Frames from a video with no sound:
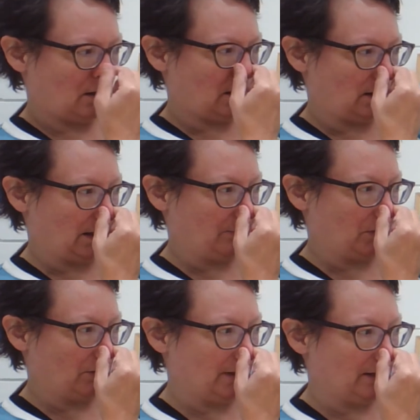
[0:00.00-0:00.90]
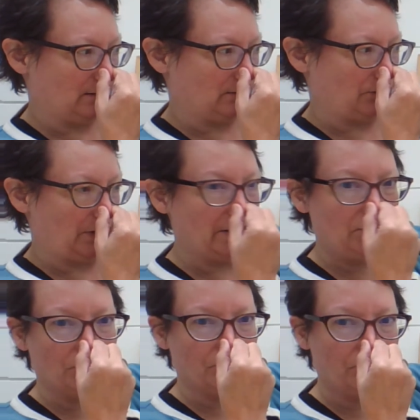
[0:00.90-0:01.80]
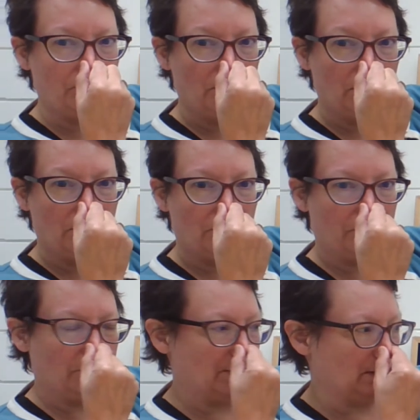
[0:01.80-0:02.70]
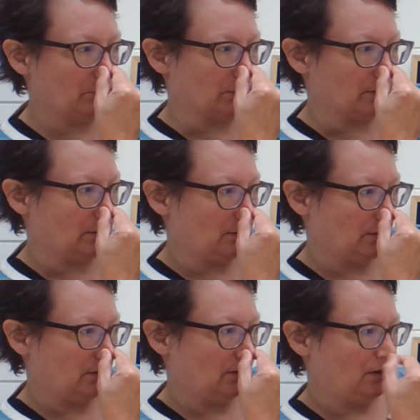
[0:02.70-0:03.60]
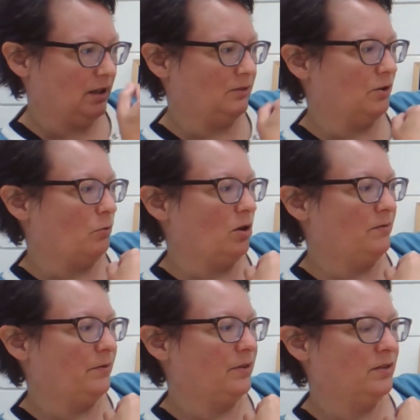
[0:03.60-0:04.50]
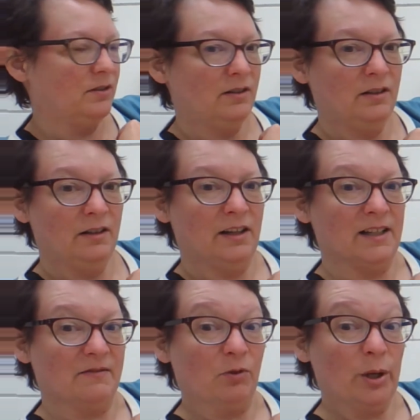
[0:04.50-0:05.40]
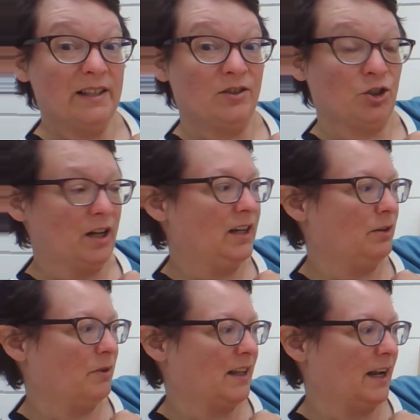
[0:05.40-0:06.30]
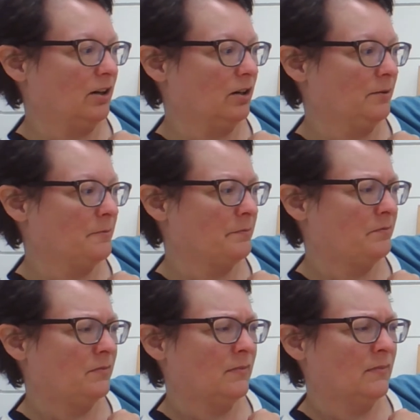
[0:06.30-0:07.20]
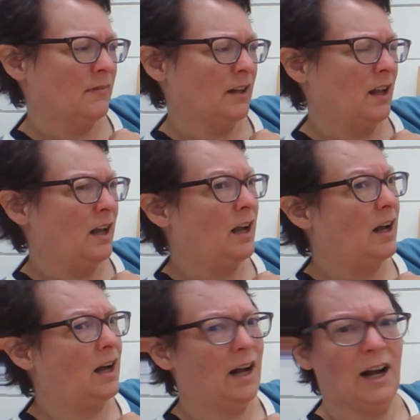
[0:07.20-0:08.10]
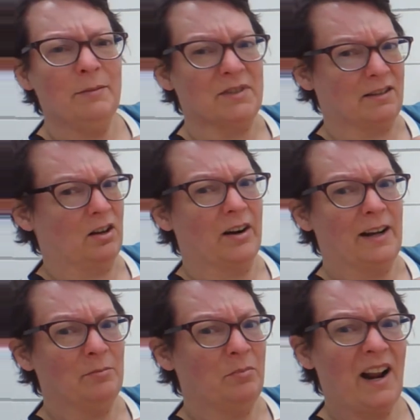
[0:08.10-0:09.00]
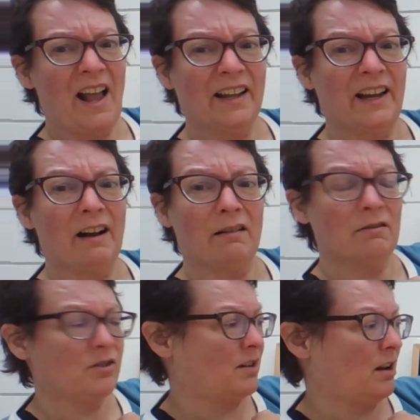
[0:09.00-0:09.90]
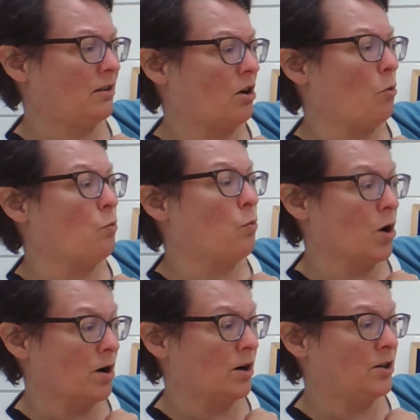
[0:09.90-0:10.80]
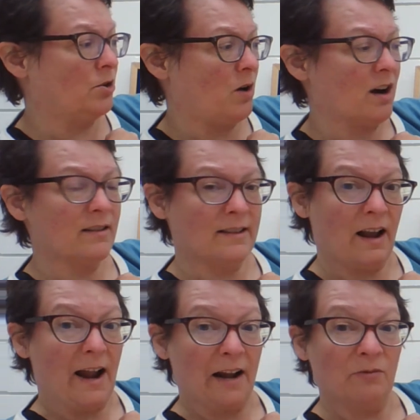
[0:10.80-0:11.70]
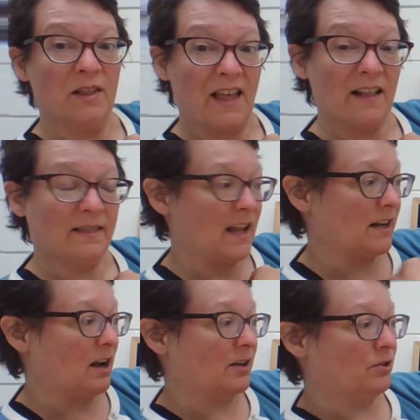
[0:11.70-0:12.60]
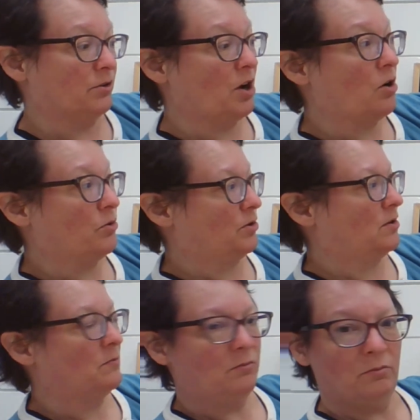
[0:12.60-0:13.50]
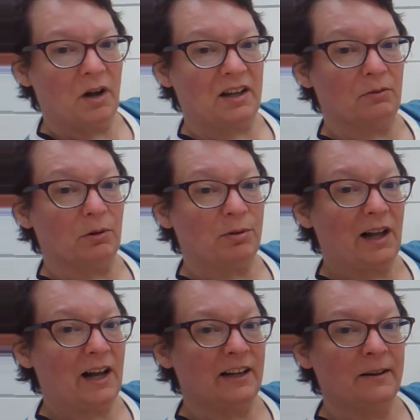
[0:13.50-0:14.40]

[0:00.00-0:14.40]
I'm going to eat you for dinner, yelled the wolf, his voice shaking with anger. I'm sorry, but I can't understand a word you are saying with that thing on your nose, Mucky replied.